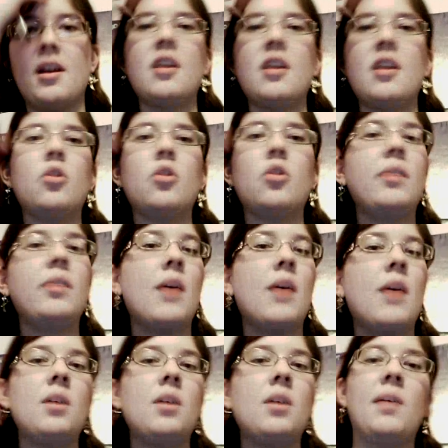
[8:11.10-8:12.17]
Now normally I
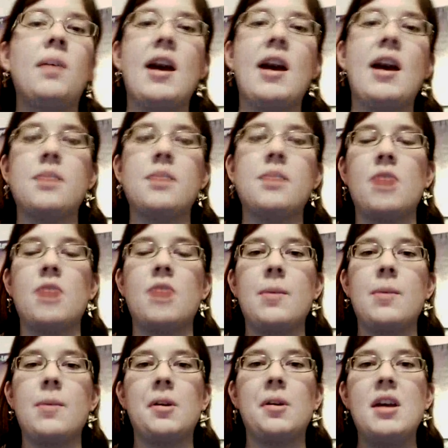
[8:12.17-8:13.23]
would apply a
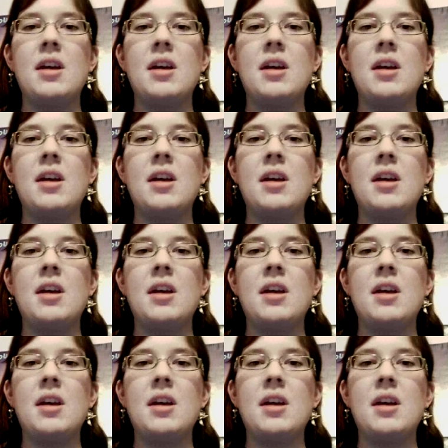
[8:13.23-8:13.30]
primer,